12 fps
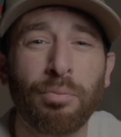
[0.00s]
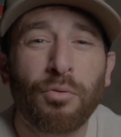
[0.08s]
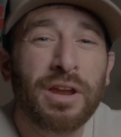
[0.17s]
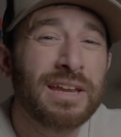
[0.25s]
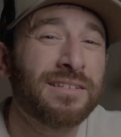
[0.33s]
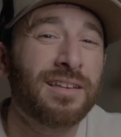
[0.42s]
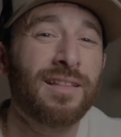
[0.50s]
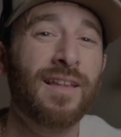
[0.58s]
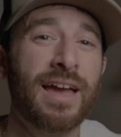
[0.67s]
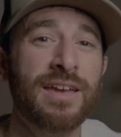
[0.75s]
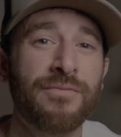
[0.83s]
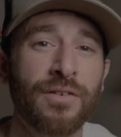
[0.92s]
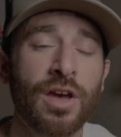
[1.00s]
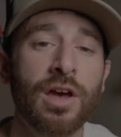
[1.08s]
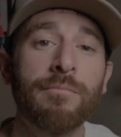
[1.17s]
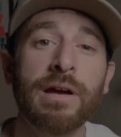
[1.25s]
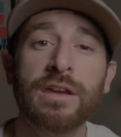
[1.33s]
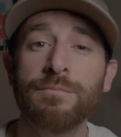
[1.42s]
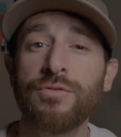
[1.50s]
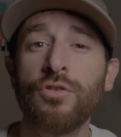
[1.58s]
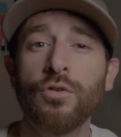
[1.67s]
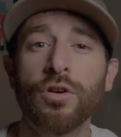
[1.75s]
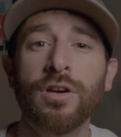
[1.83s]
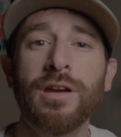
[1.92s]
bring to life my
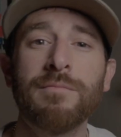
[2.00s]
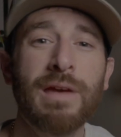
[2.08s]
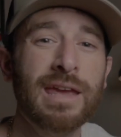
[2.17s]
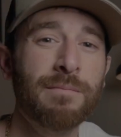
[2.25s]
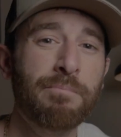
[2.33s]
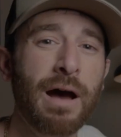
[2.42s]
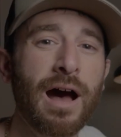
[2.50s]
computer and make it